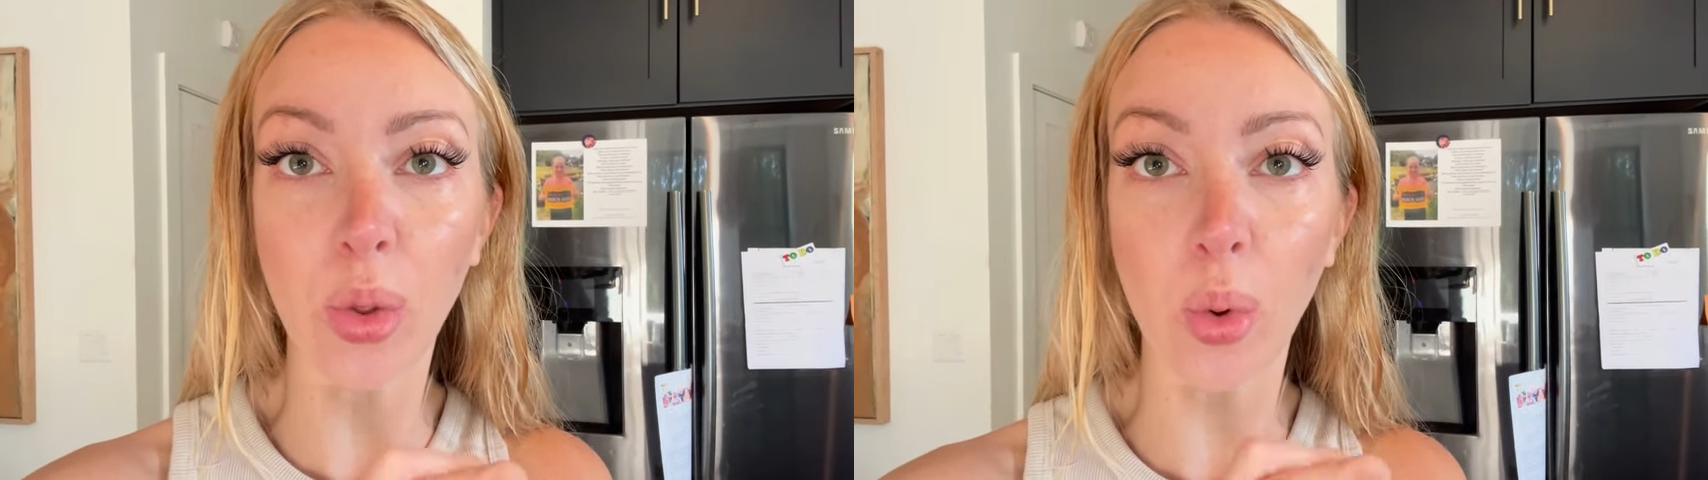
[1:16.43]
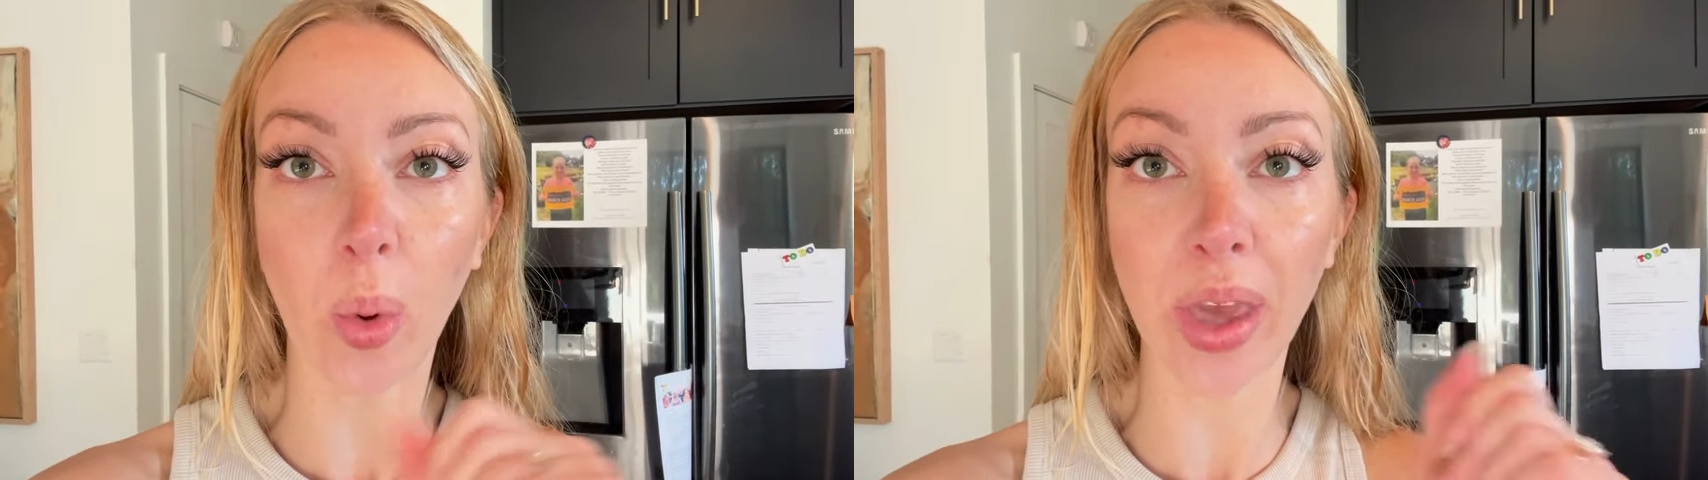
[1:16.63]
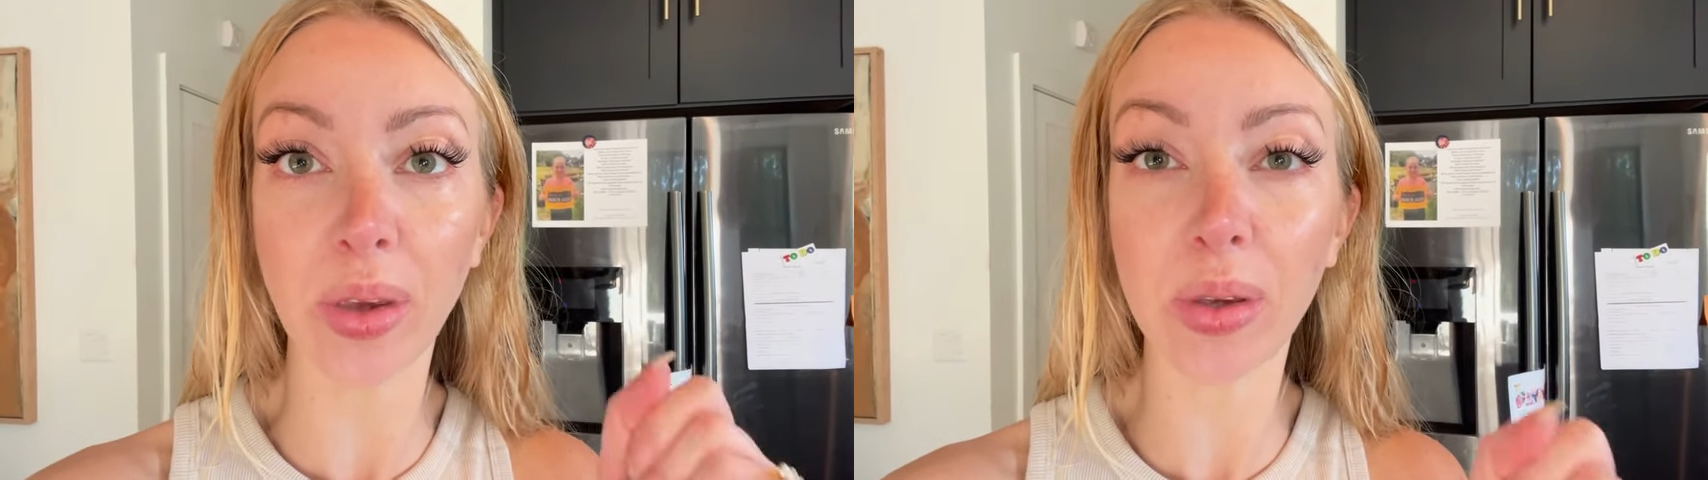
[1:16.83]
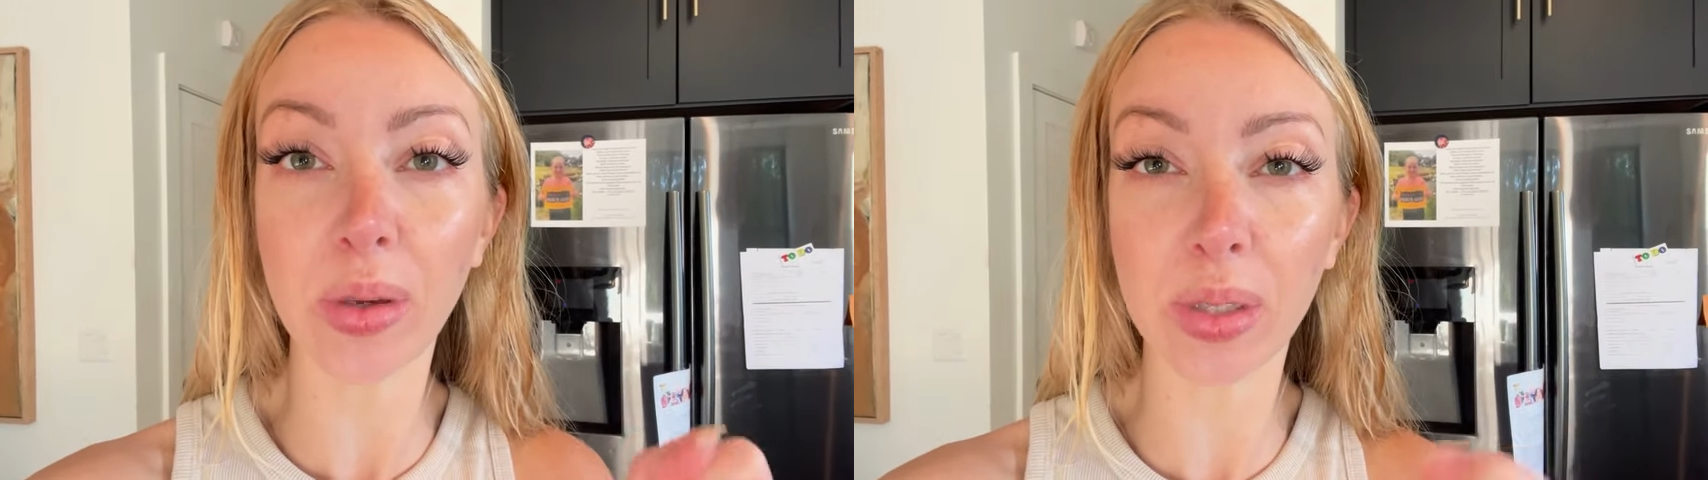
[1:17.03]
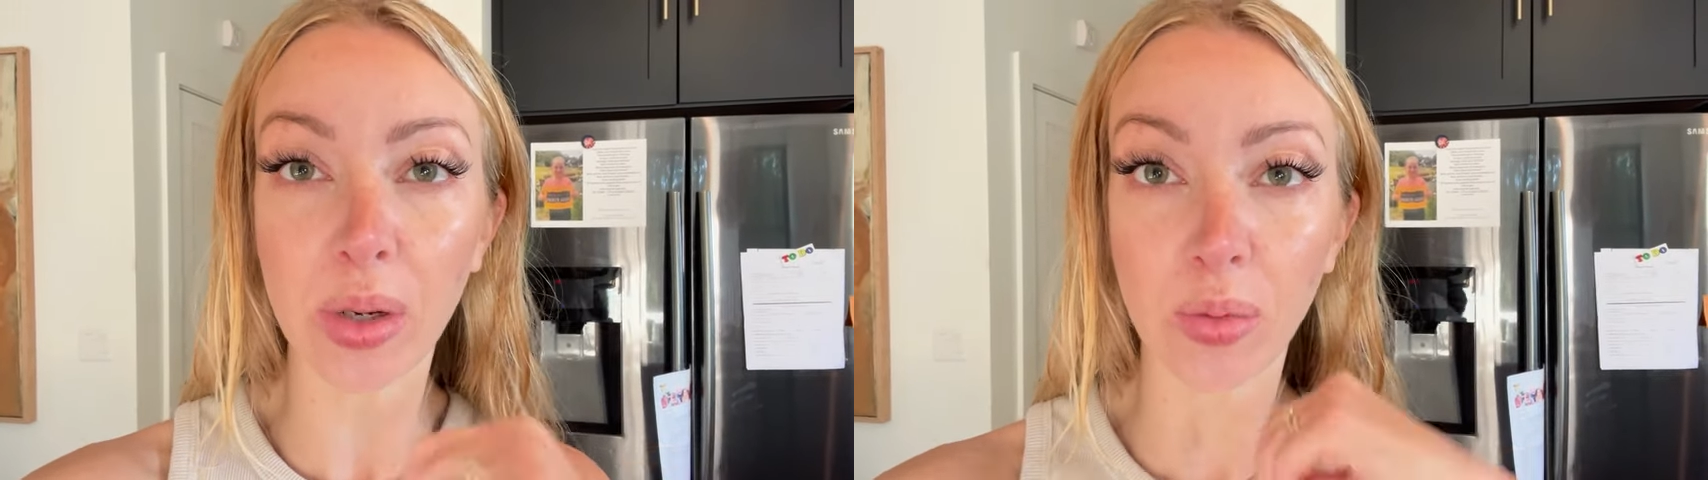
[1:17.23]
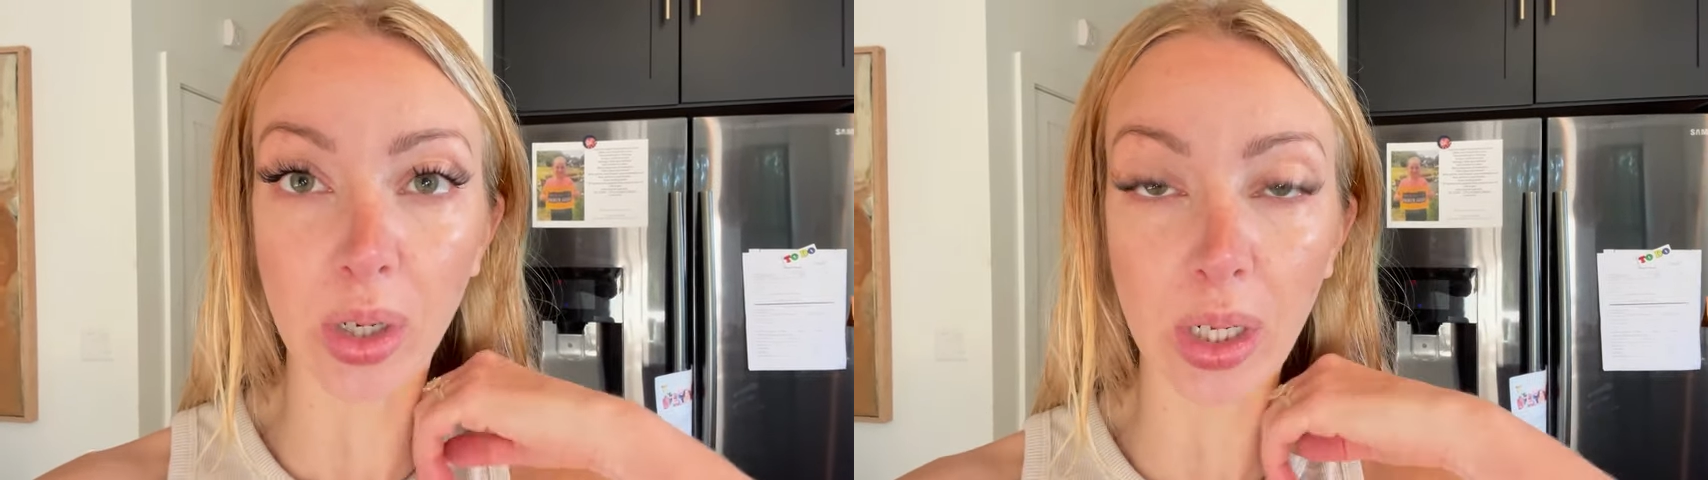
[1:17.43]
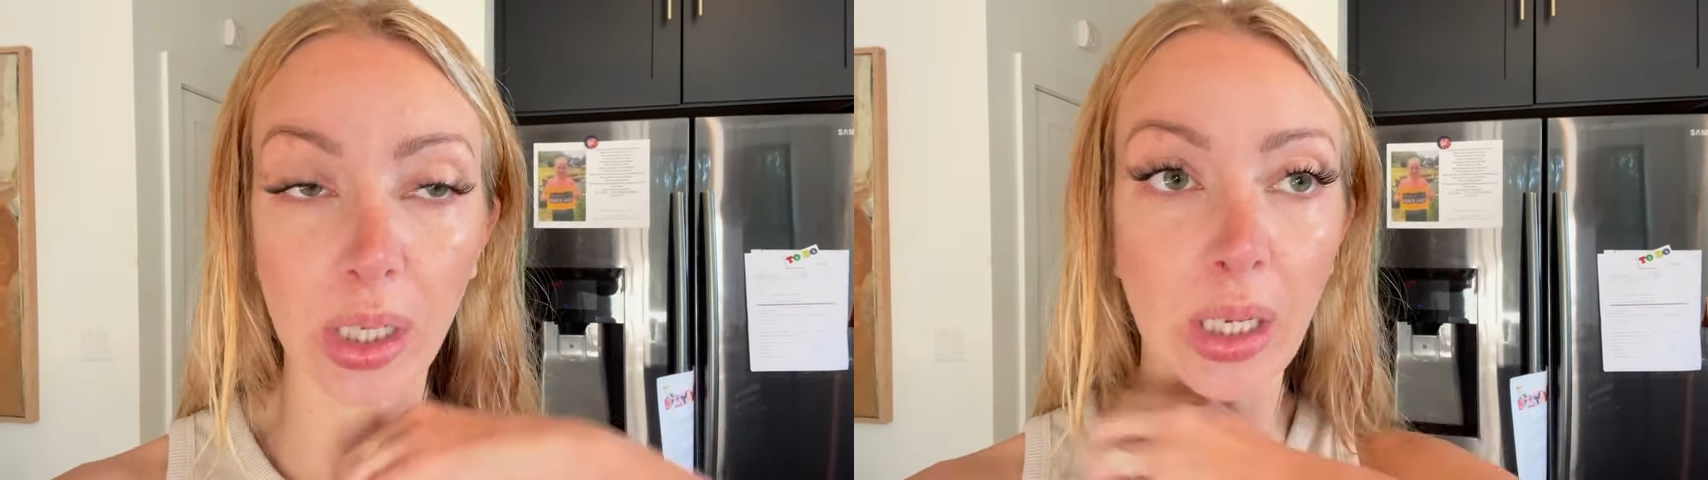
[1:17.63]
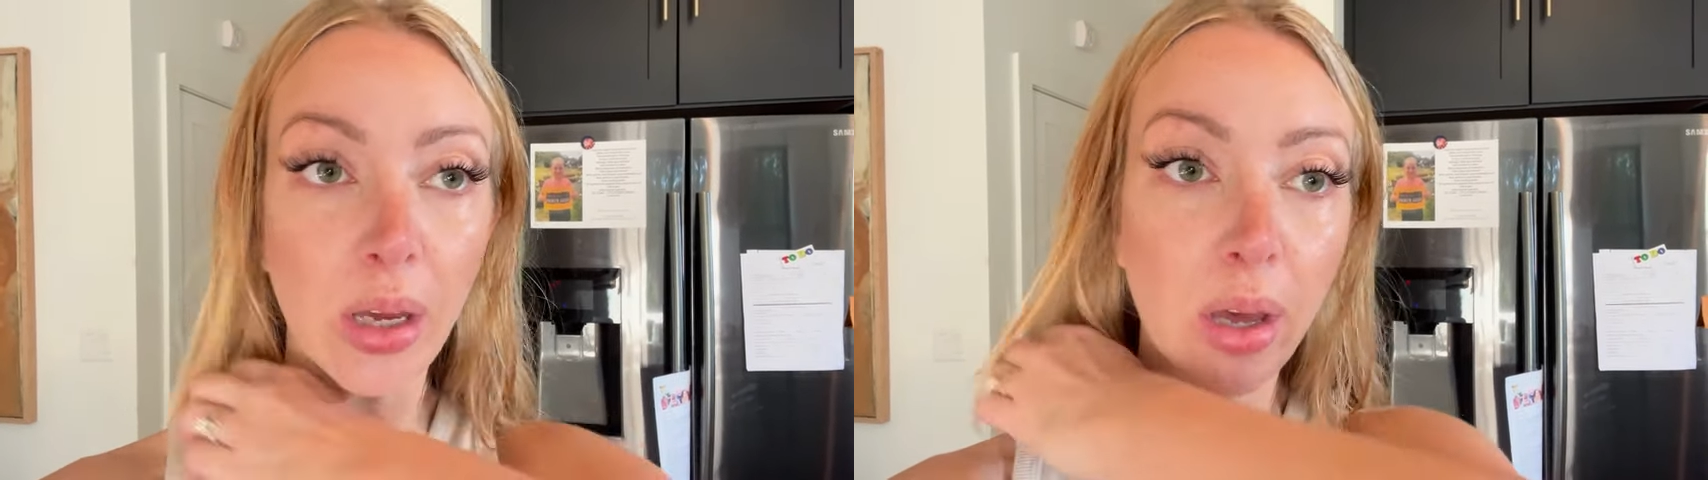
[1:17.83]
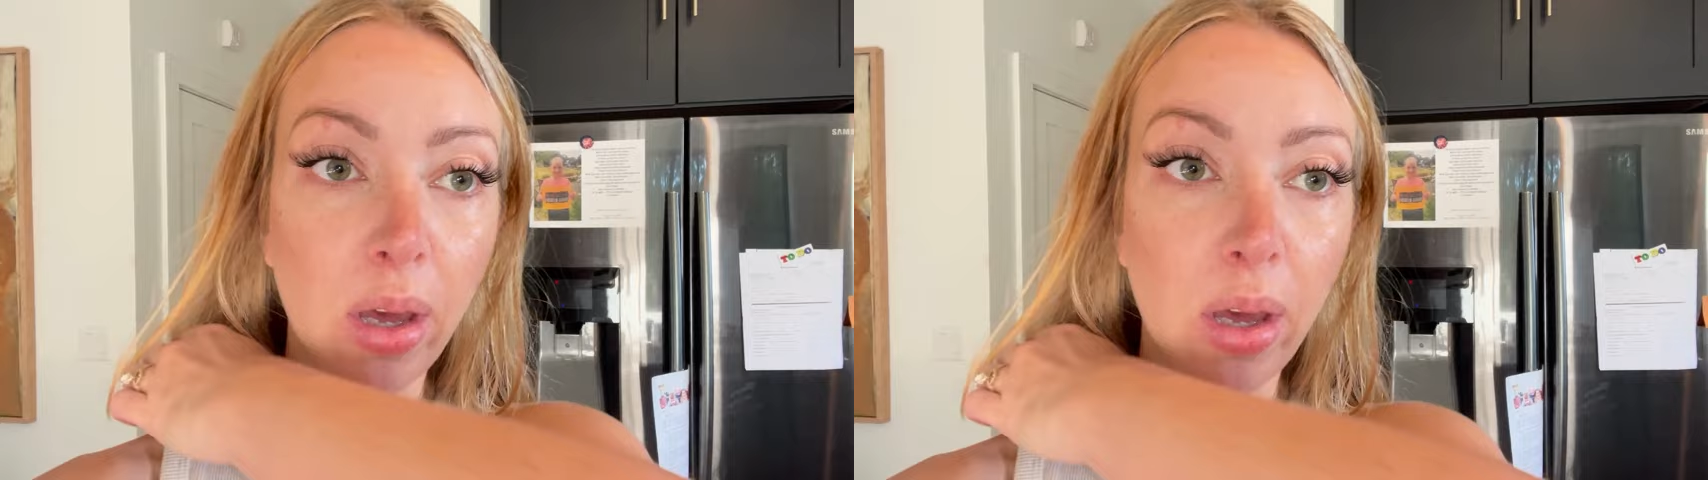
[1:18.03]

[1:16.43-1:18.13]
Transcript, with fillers: the way you use it really